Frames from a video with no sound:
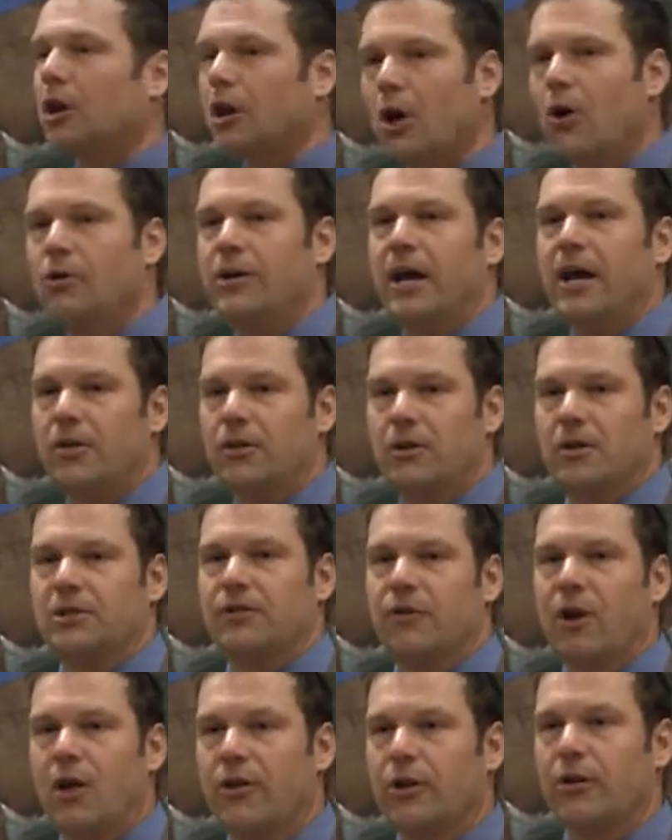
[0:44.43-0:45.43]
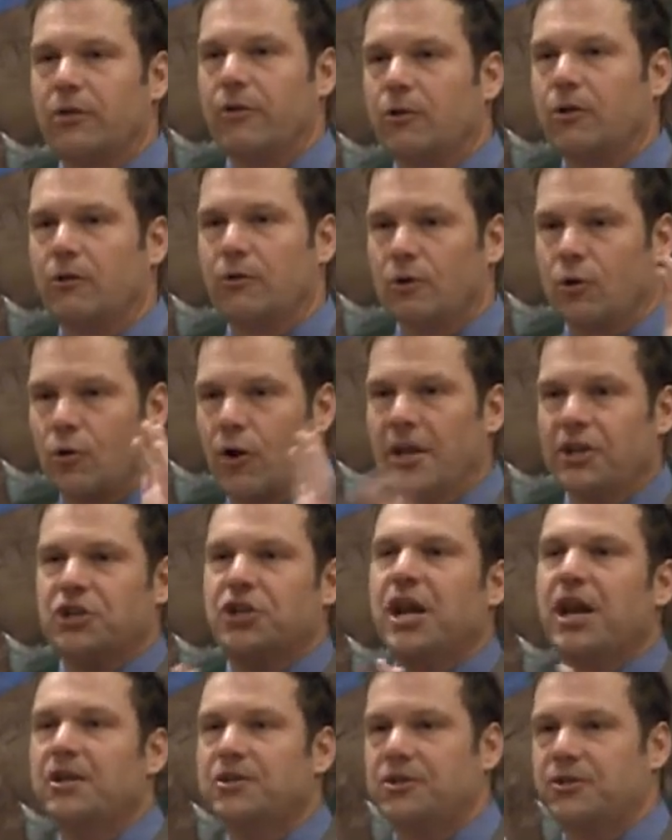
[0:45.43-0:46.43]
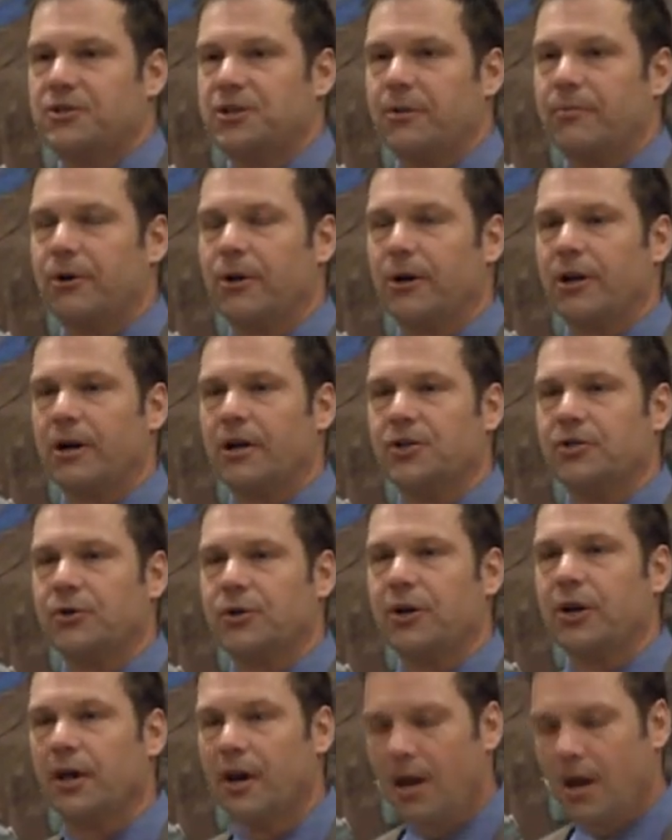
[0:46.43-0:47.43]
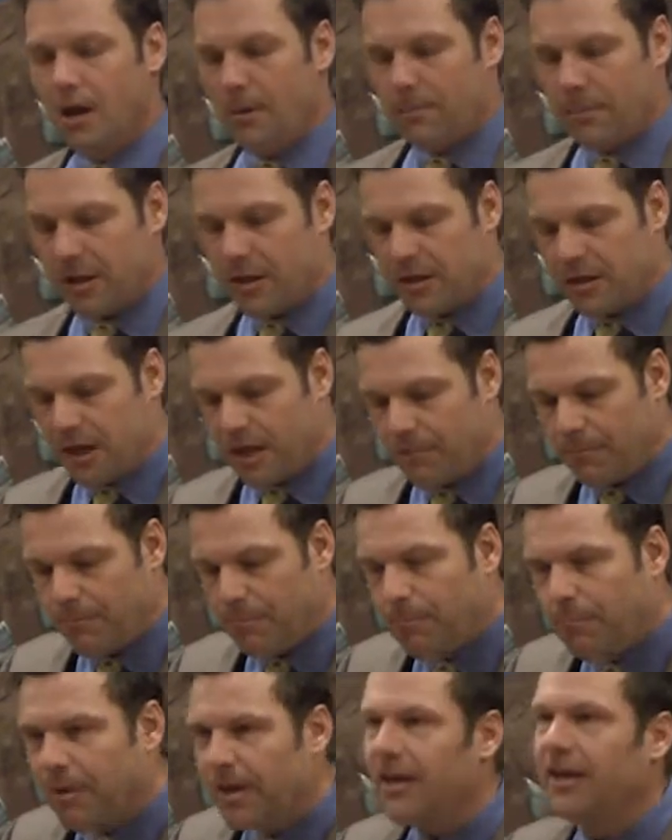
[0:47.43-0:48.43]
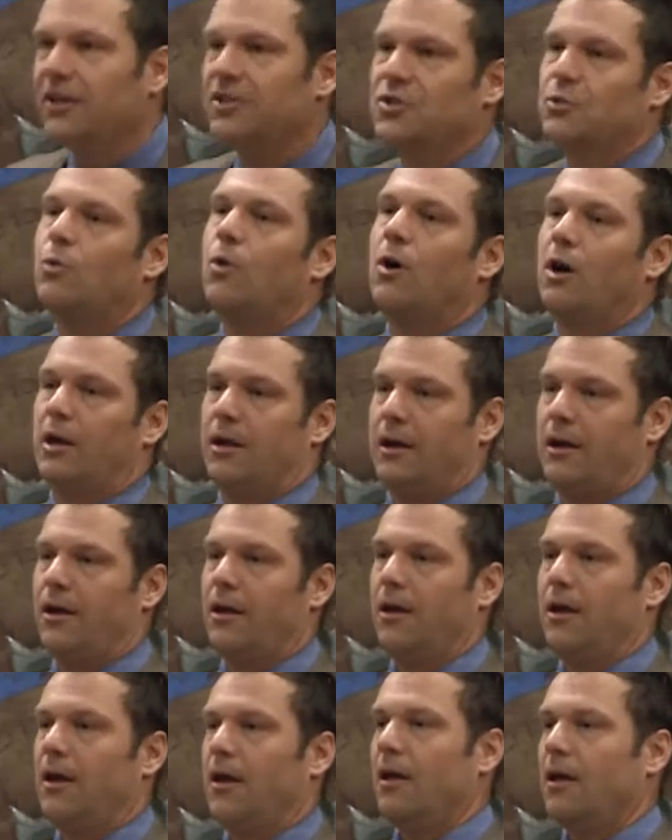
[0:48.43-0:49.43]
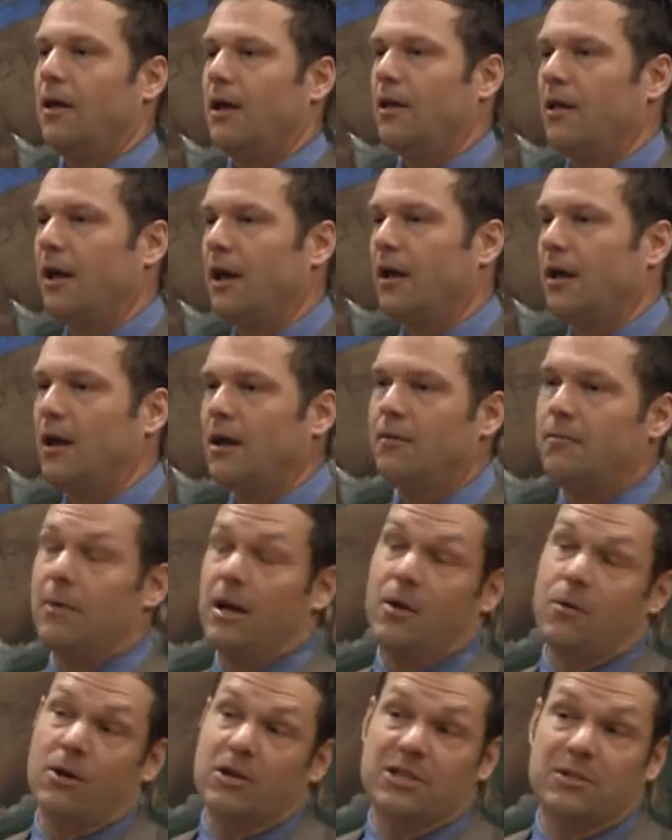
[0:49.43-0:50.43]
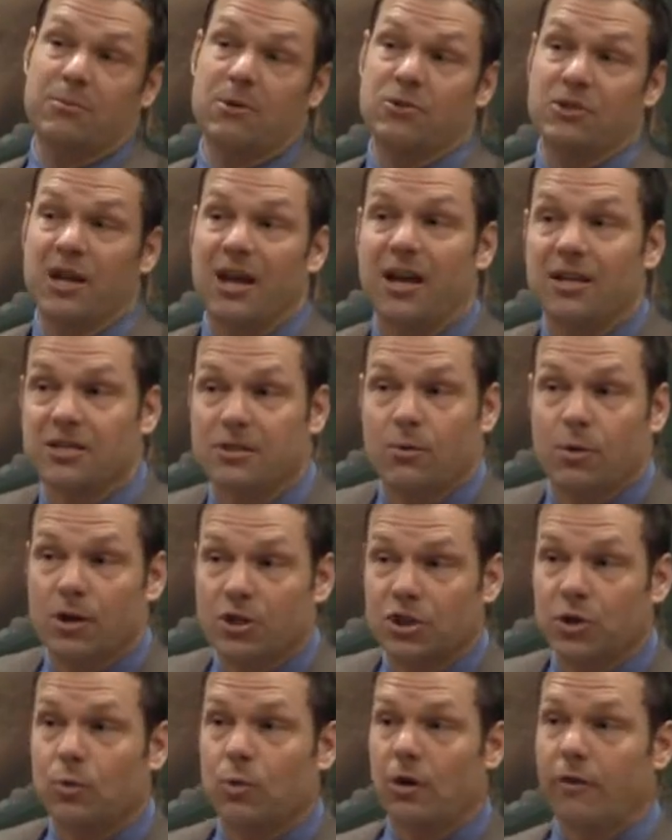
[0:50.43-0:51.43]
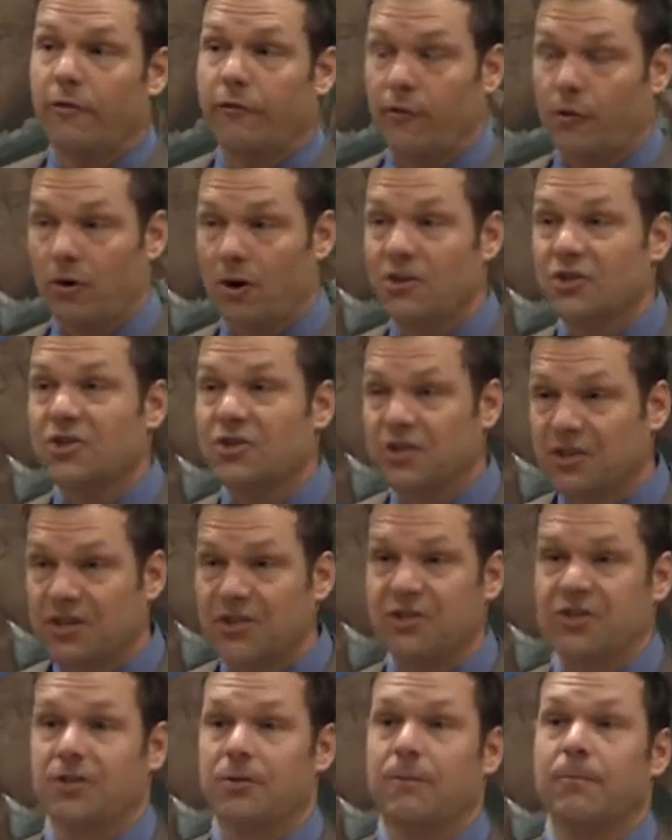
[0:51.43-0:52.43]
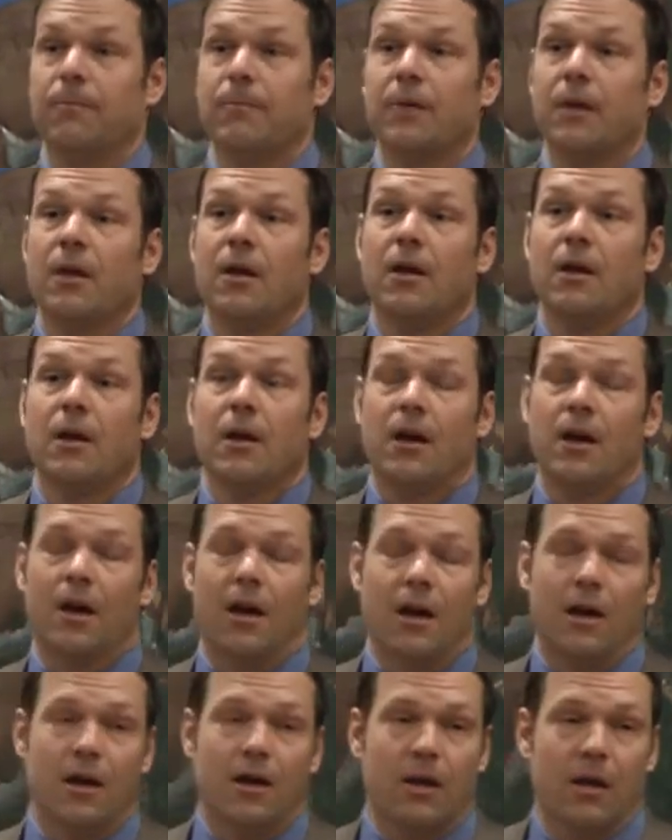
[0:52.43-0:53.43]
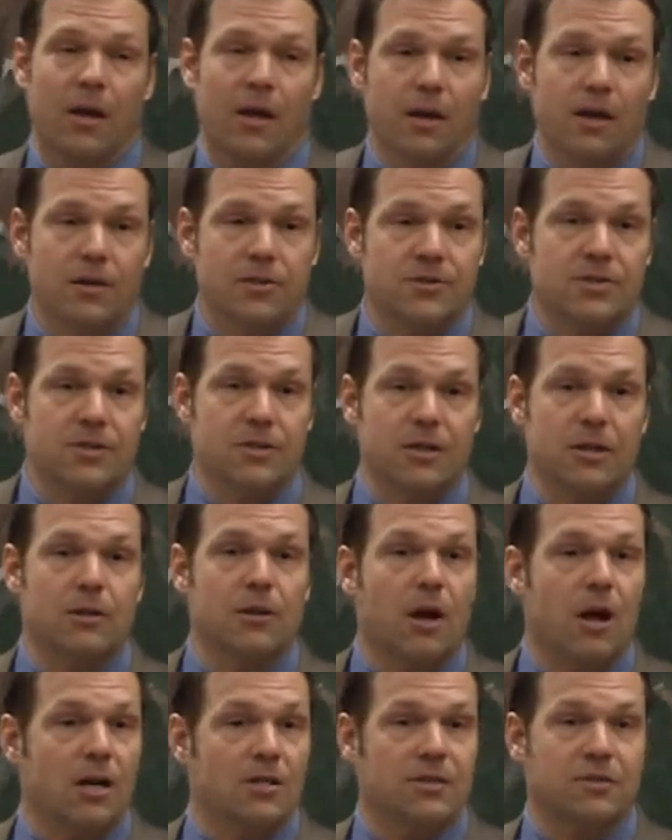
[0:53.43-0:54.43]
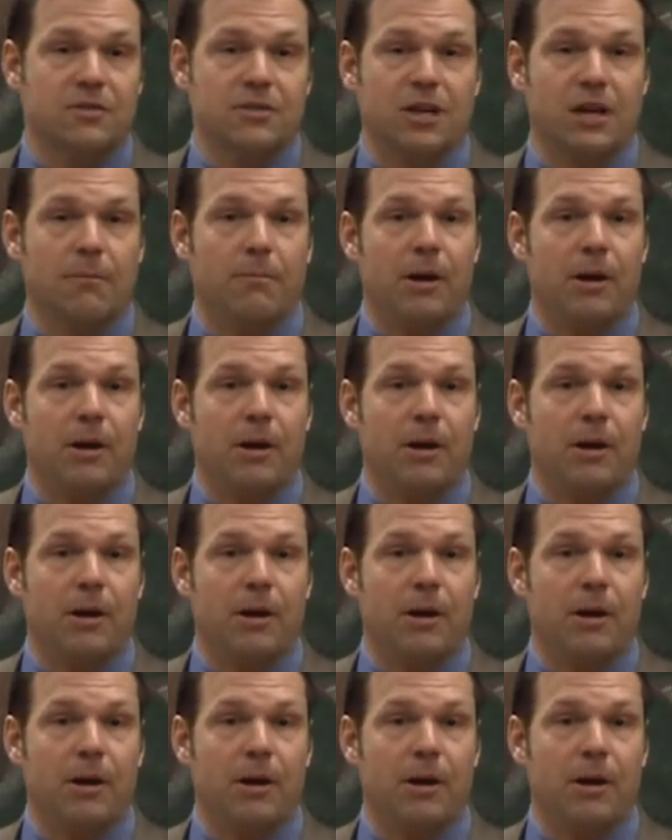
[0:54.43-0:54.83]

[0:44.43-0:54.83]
go down the list of all the great changes in American history. But the biggest one, and in many ways the most consequential one for our system, is the loss of state